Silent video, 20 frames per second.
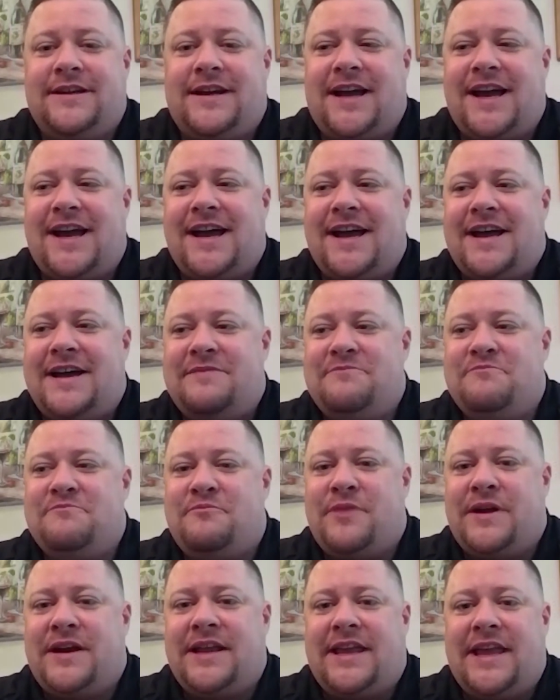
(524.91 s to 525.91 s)

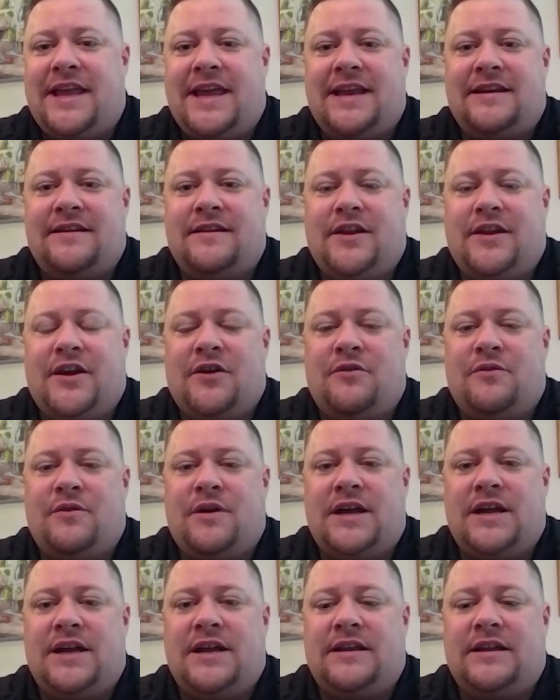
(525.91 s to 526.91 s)
But again,
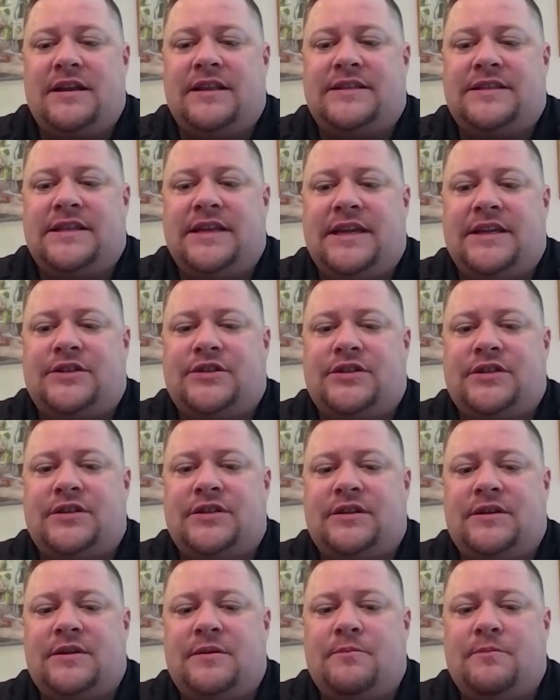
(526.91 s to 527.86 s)
it's each